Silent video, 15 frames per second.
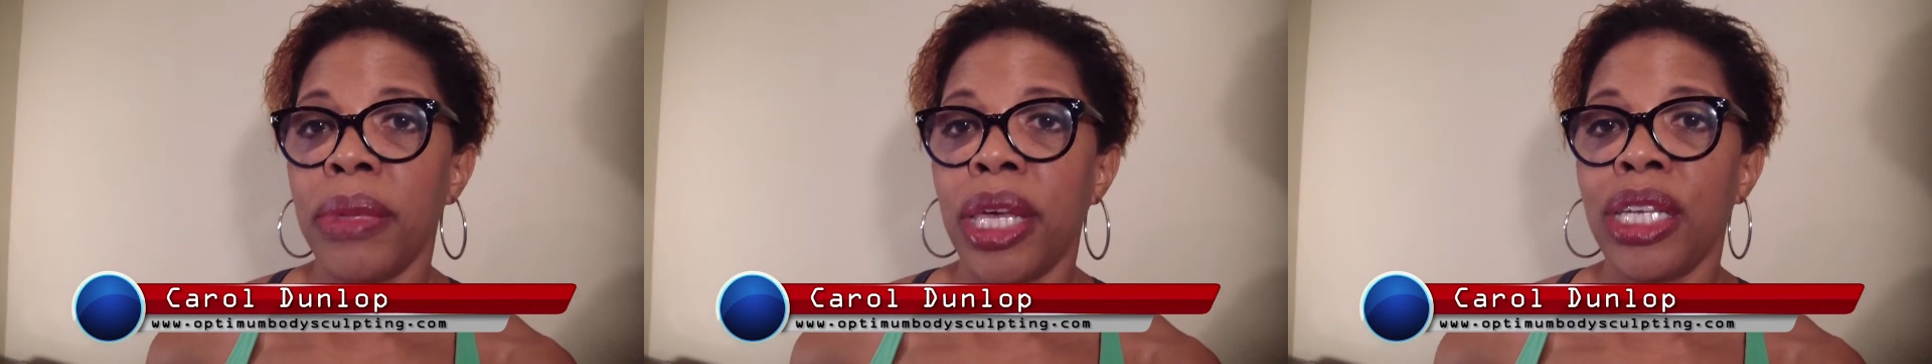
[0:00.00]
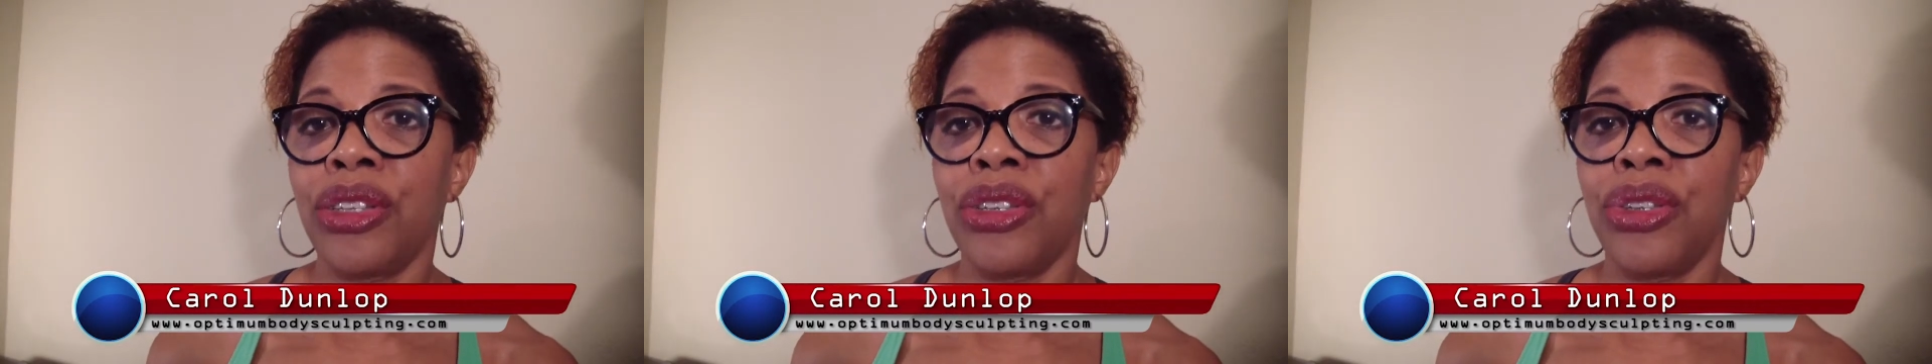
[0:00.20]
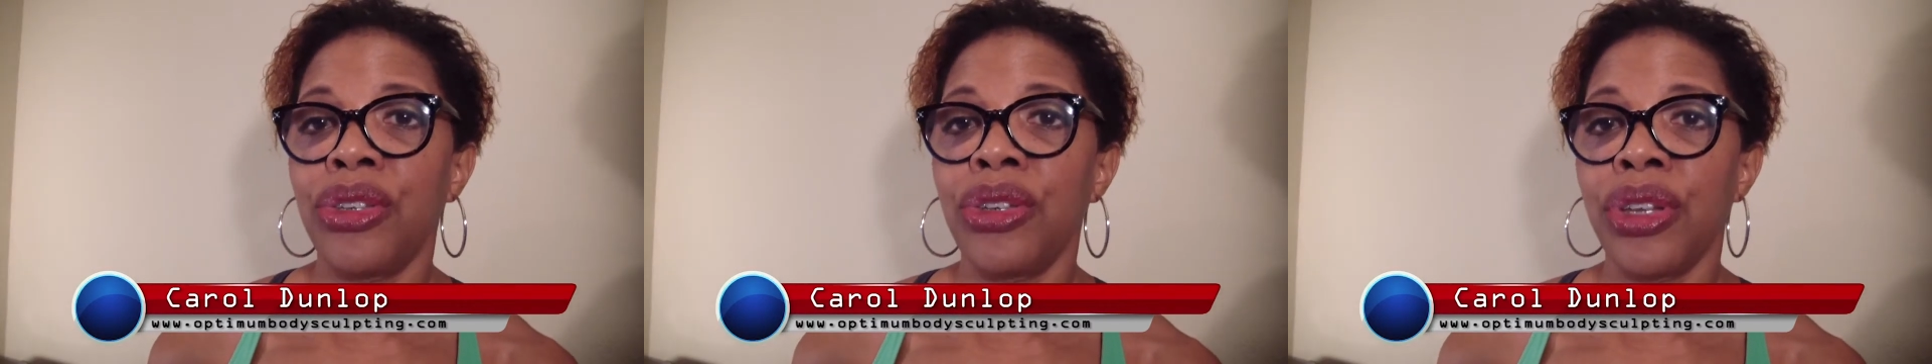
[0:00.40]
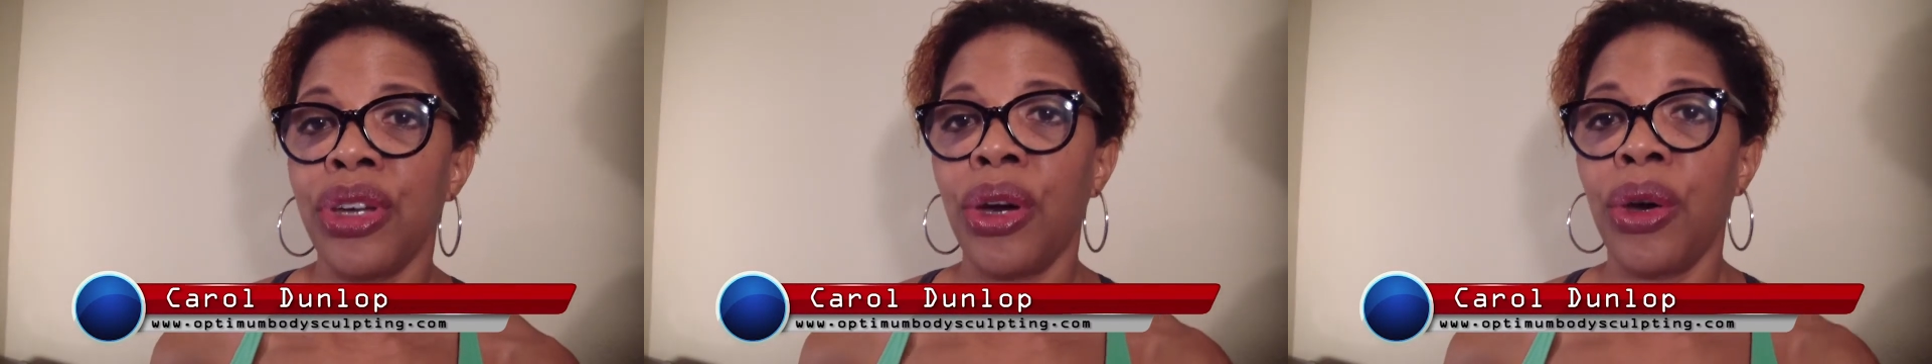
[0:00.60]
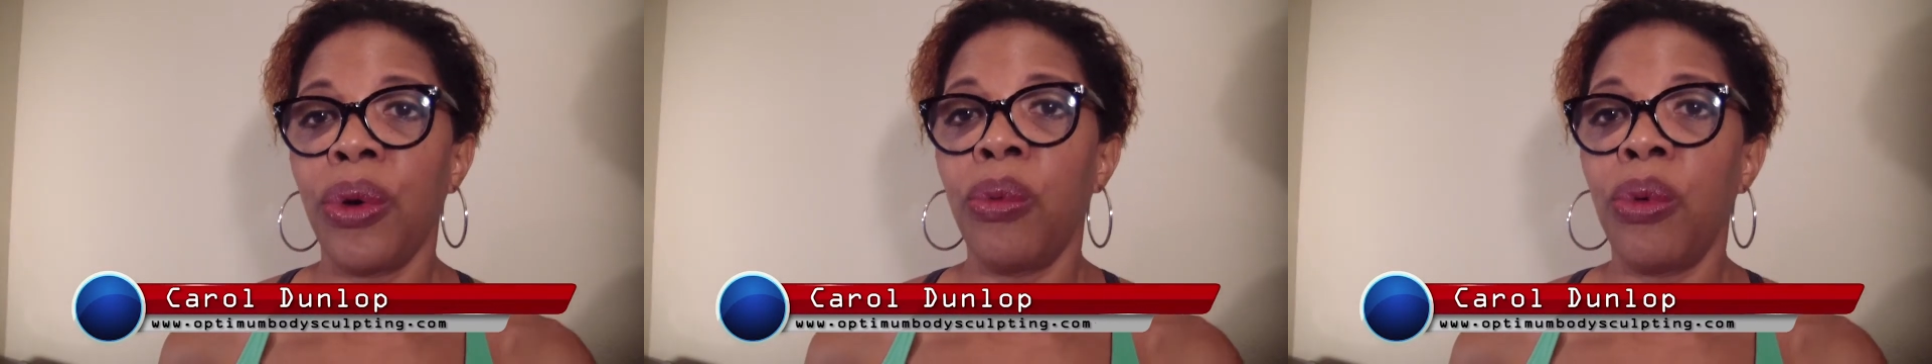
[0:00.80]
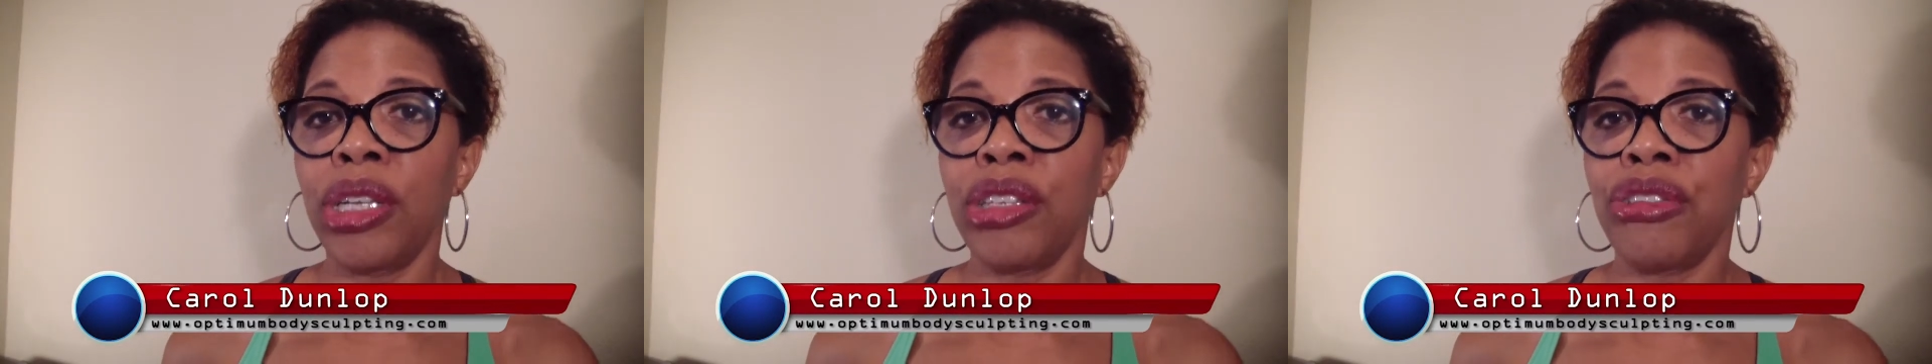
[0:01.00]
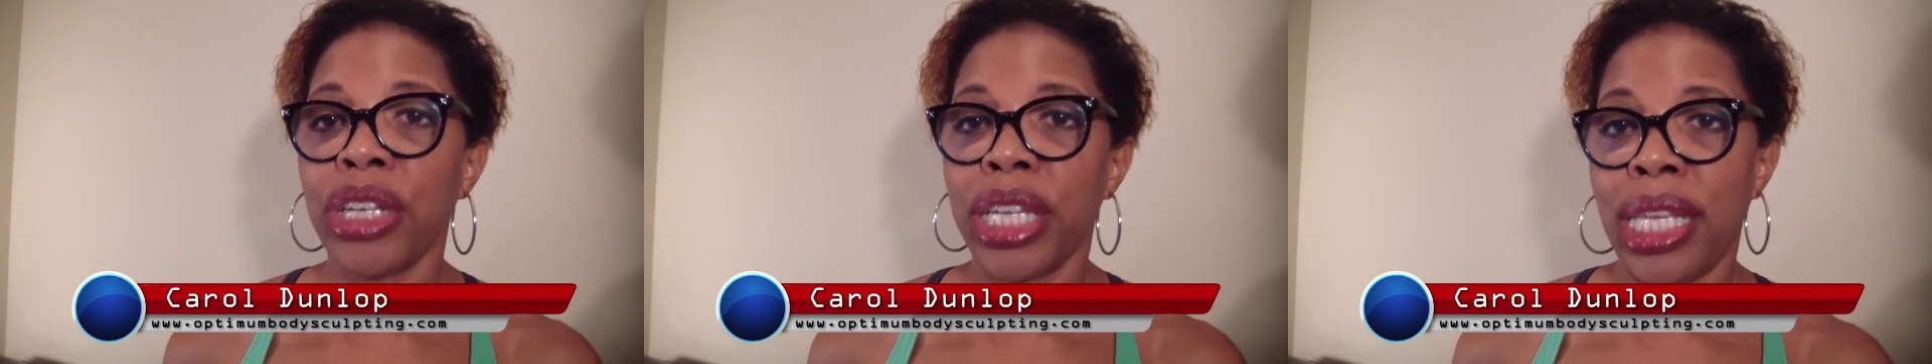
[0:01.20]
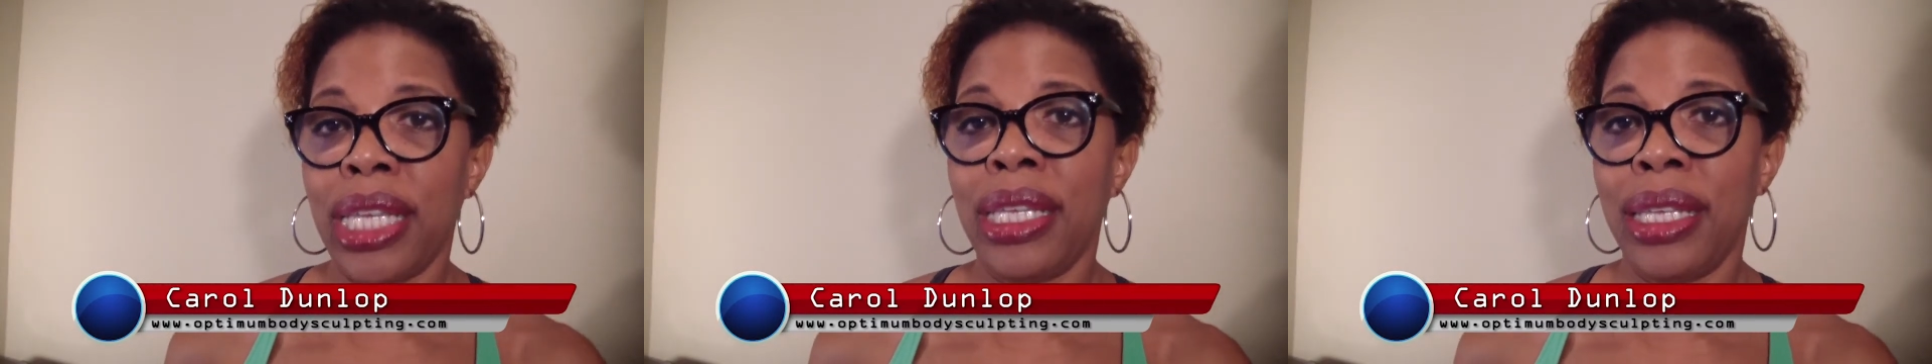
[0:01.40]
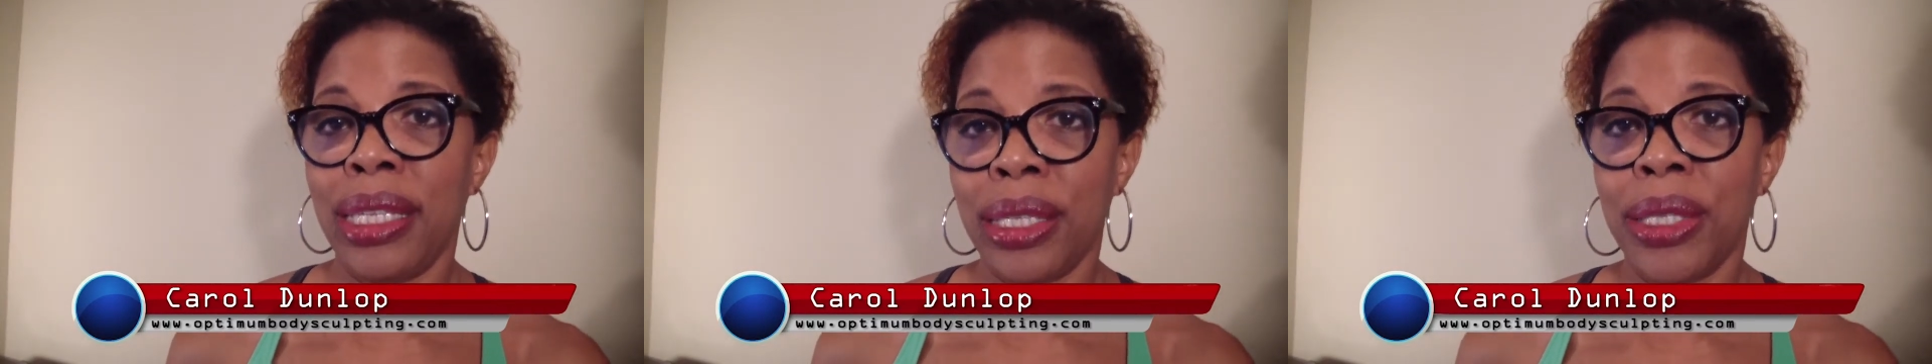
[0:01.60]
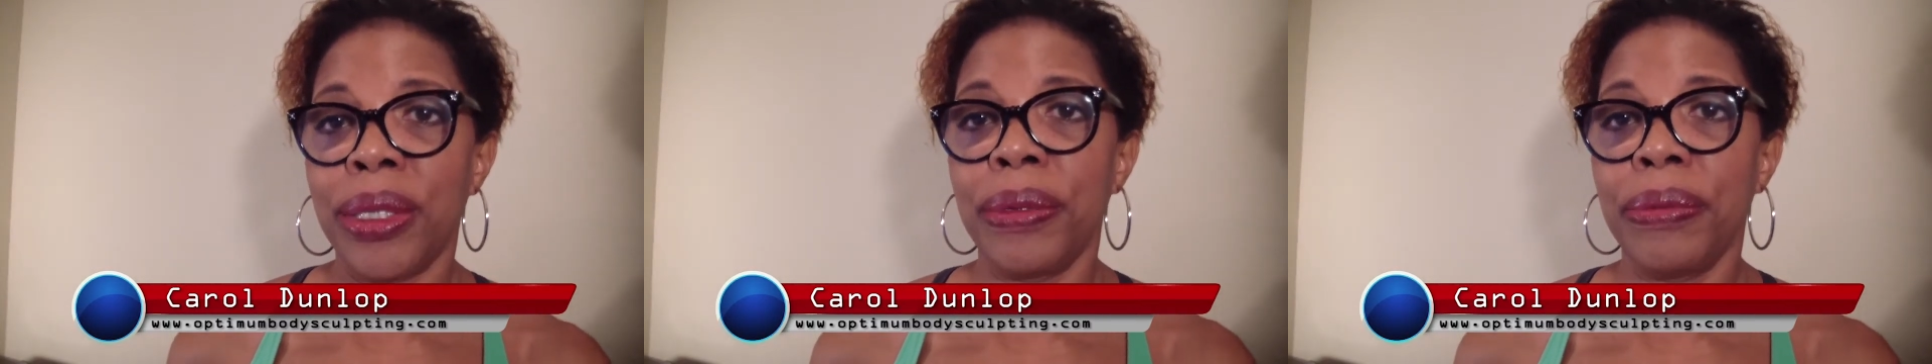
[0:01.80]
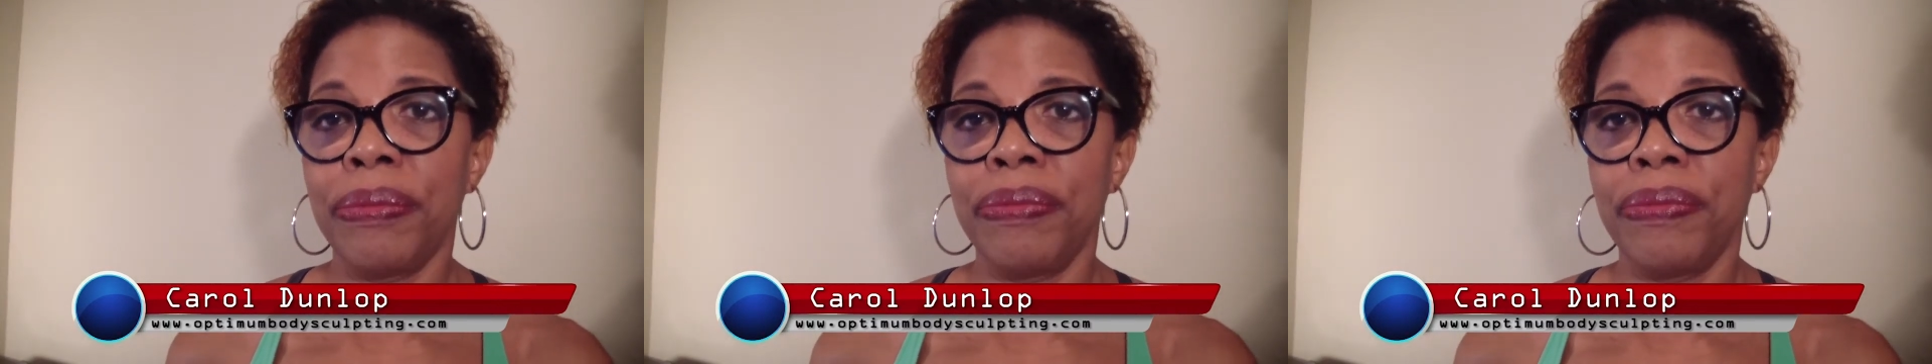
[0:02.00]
Make sure you know what you're getting into.